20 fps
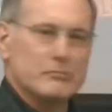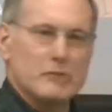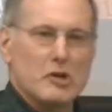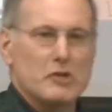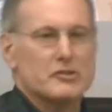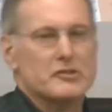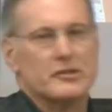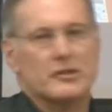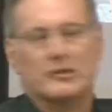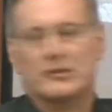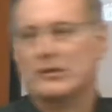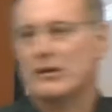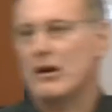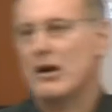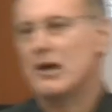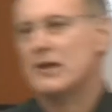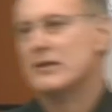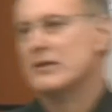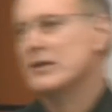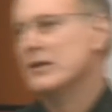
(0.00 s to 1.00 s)
Most of the
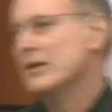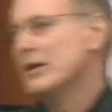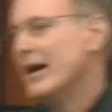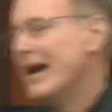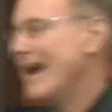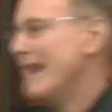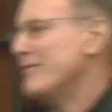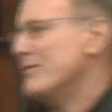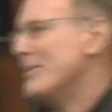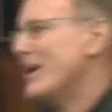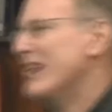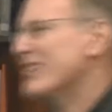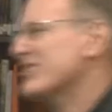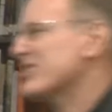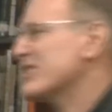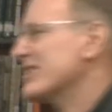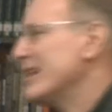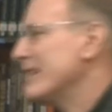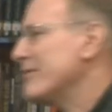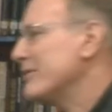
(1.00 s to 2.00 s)
talk, I have
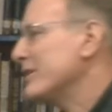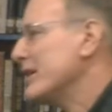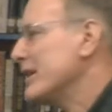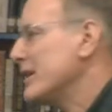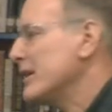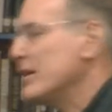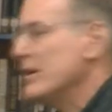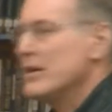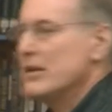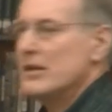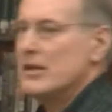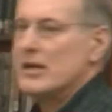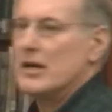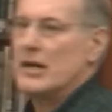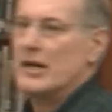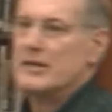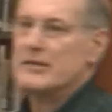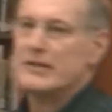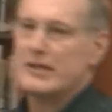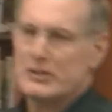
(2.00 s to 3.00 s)
about 70
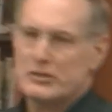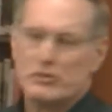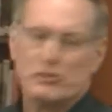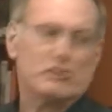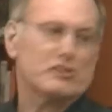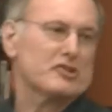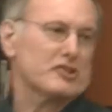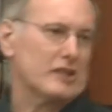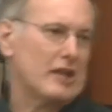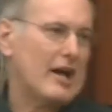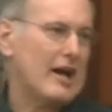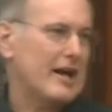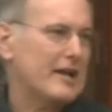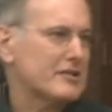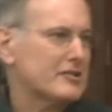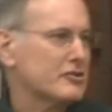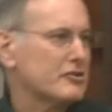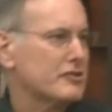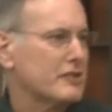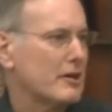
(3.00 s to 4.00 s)
uh, digital
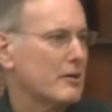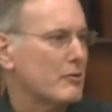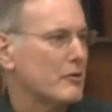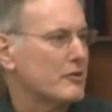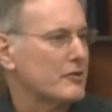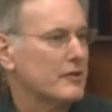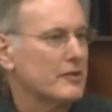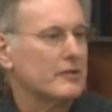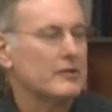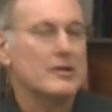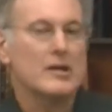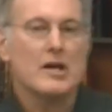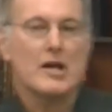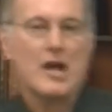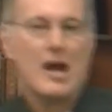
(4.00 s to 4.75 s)
slides to share with you.